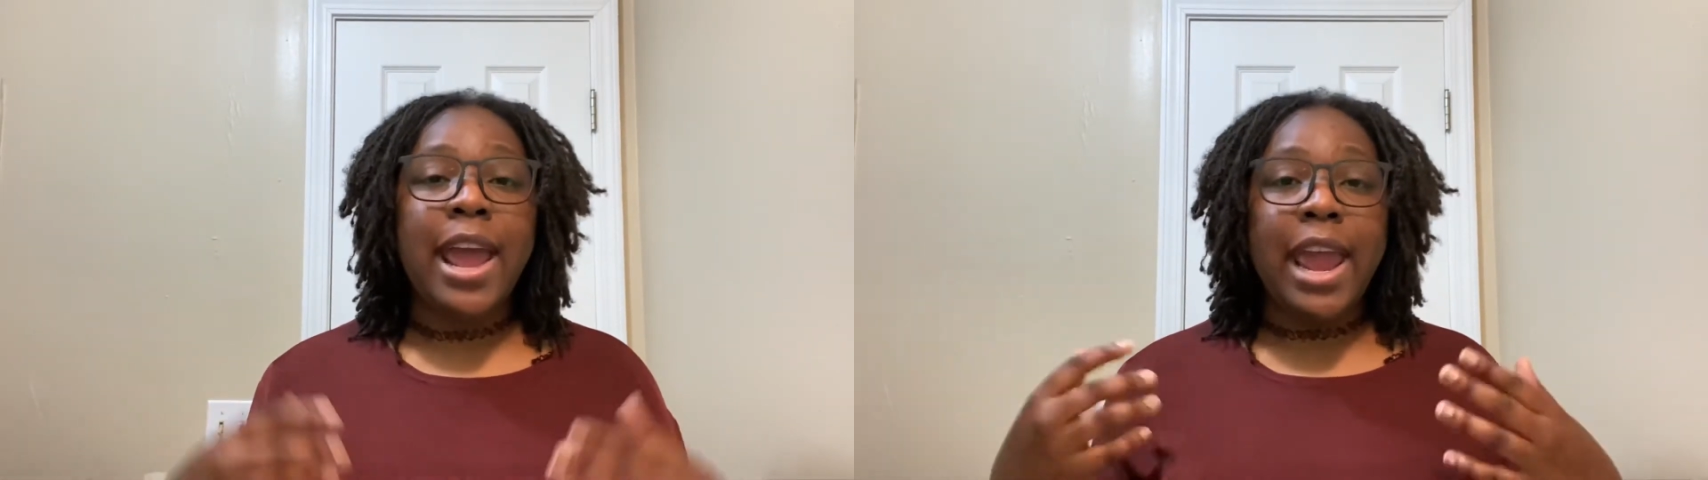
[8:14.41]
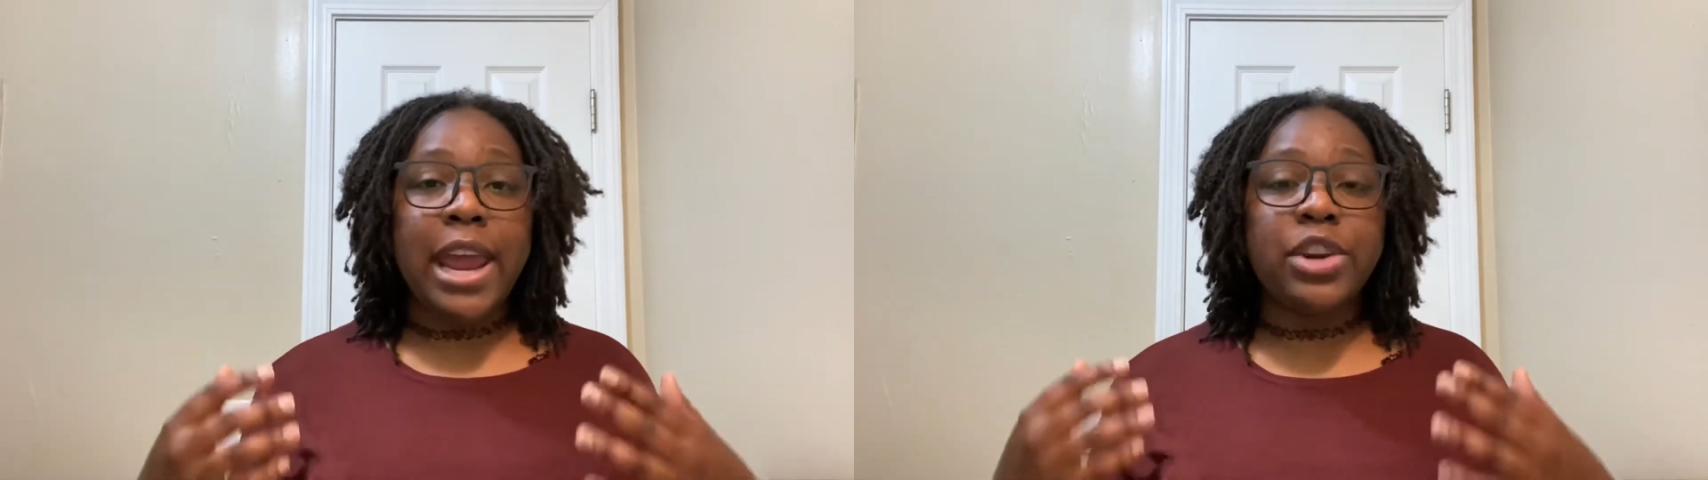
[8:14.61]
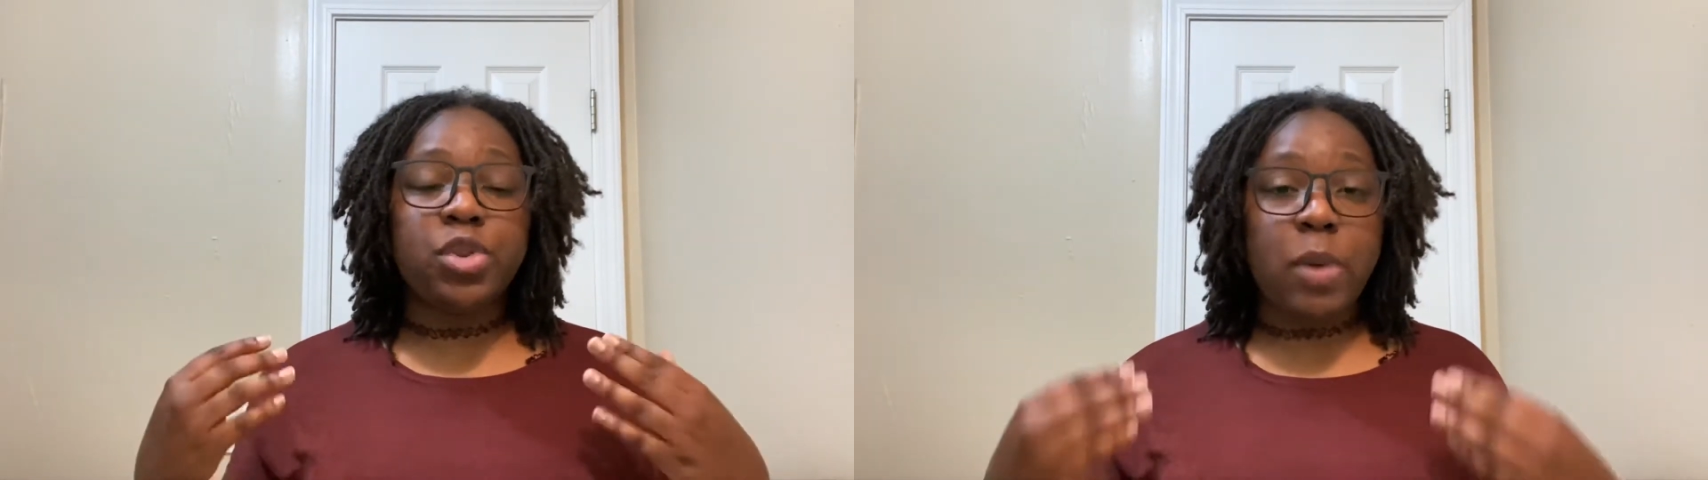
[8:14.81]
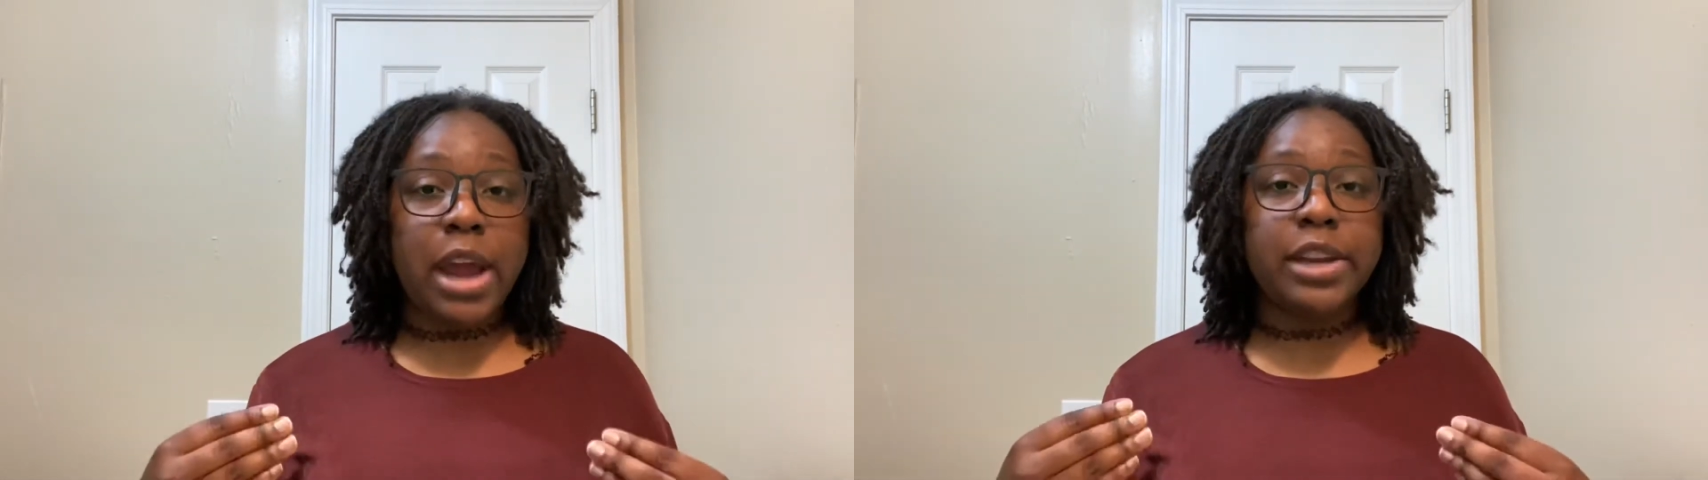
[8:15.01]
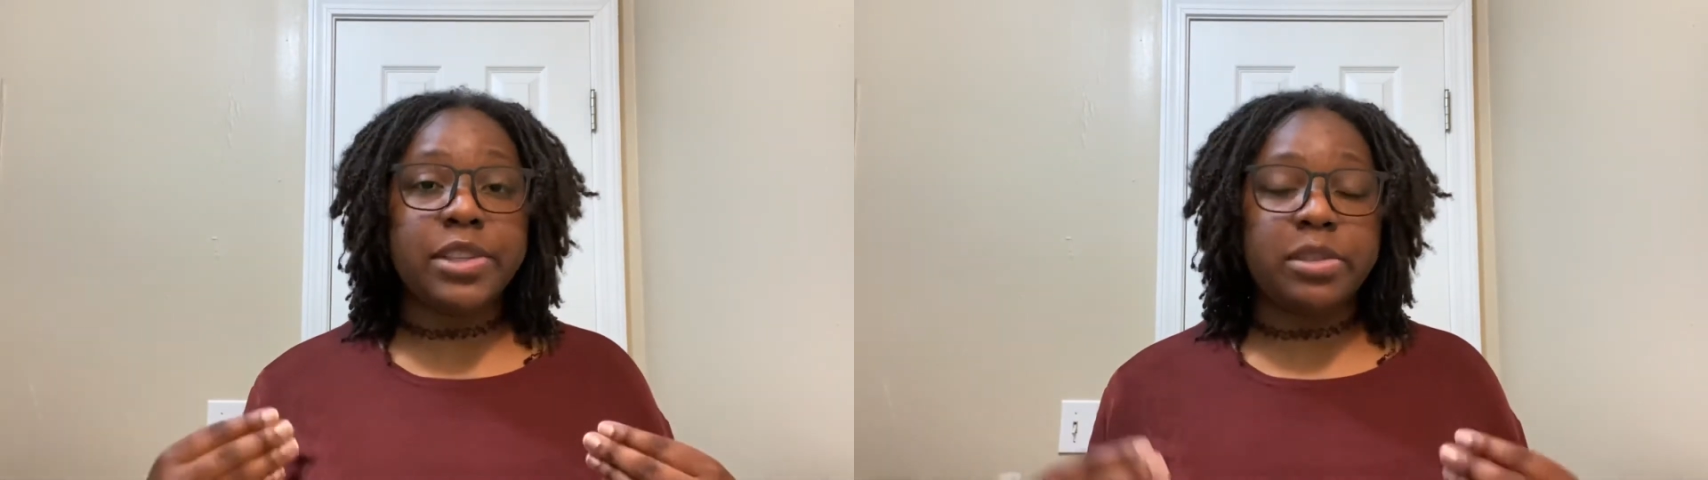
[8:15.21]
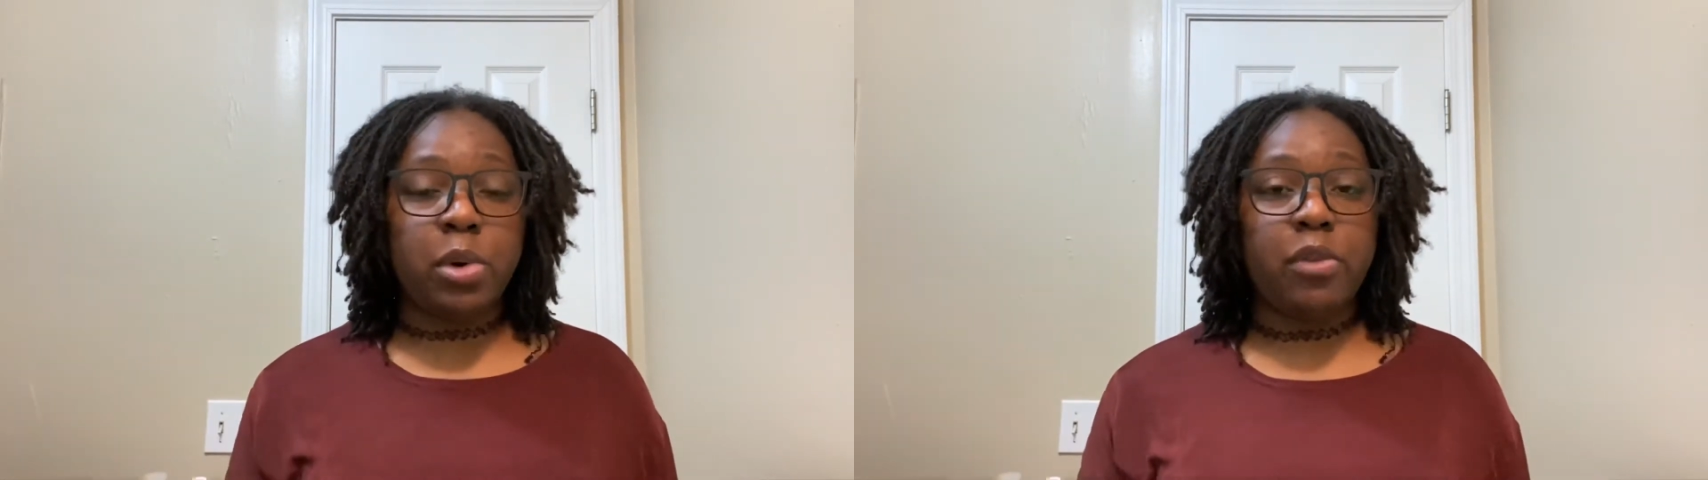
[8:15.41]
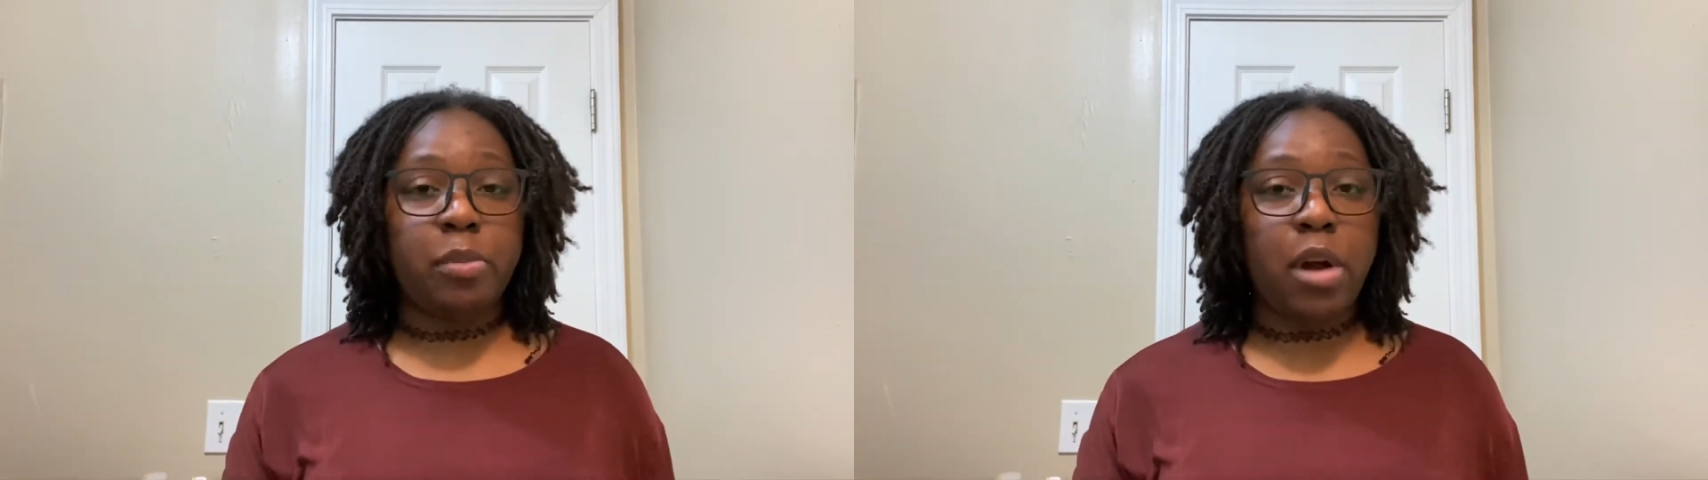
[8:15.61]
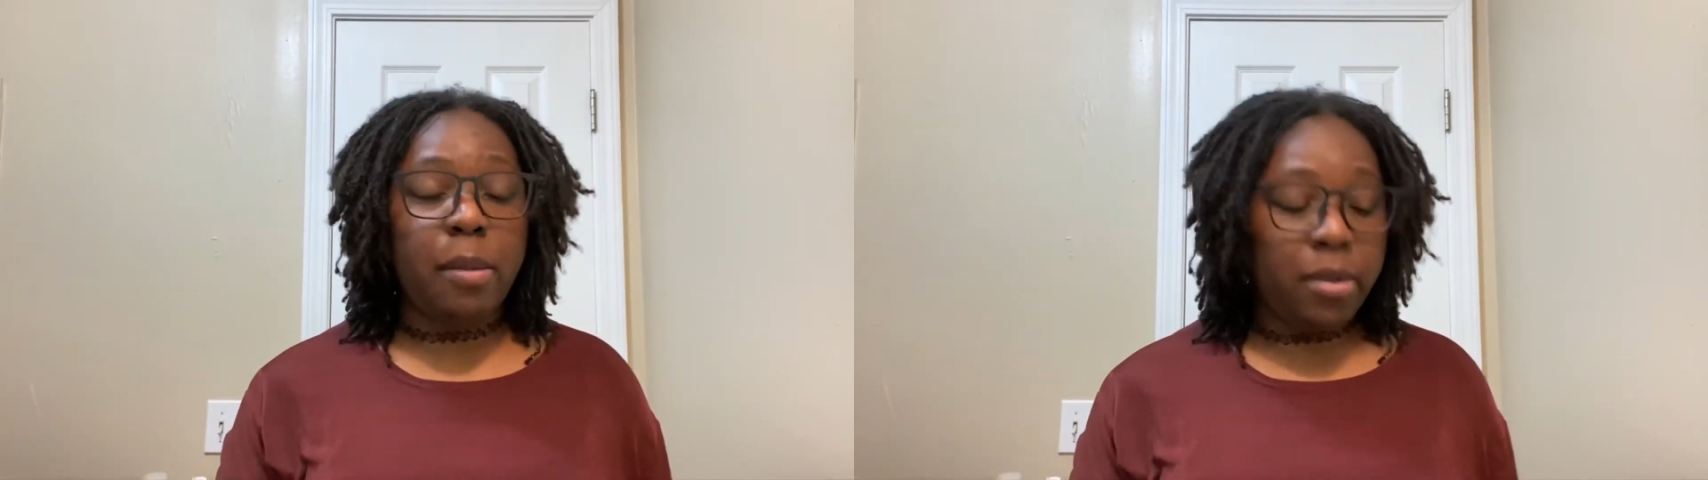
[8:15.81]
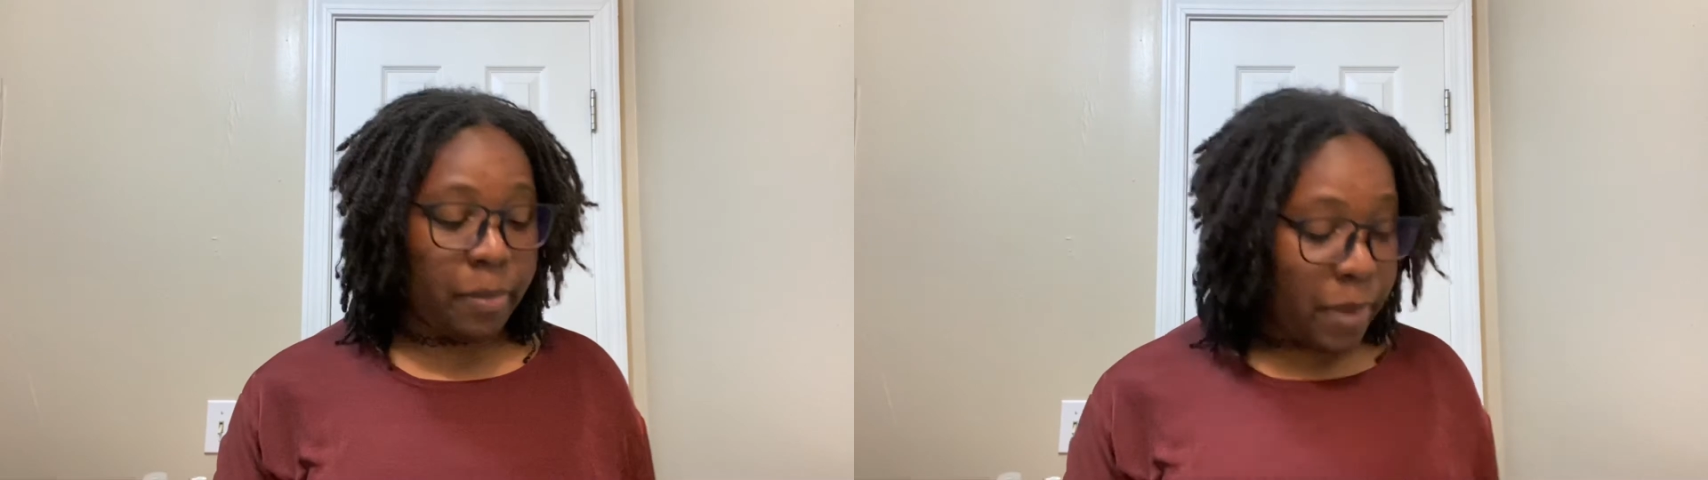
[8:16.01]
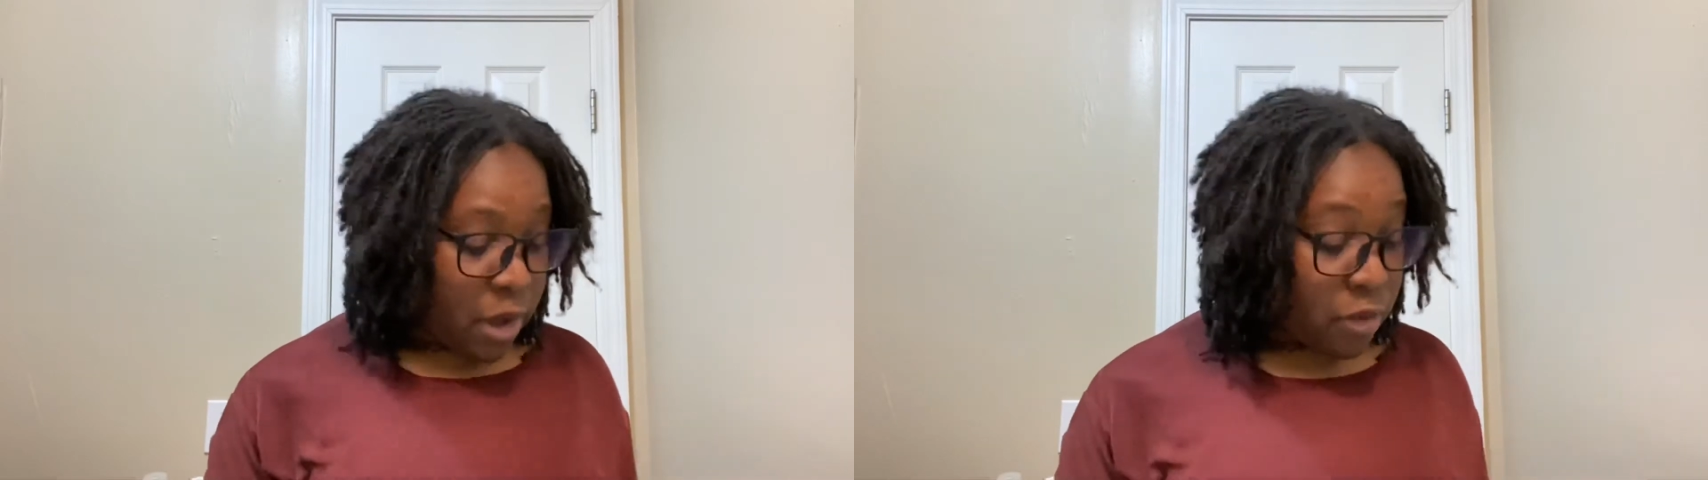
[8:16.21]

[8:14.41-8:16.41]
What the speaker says: and dryness is more of a problem.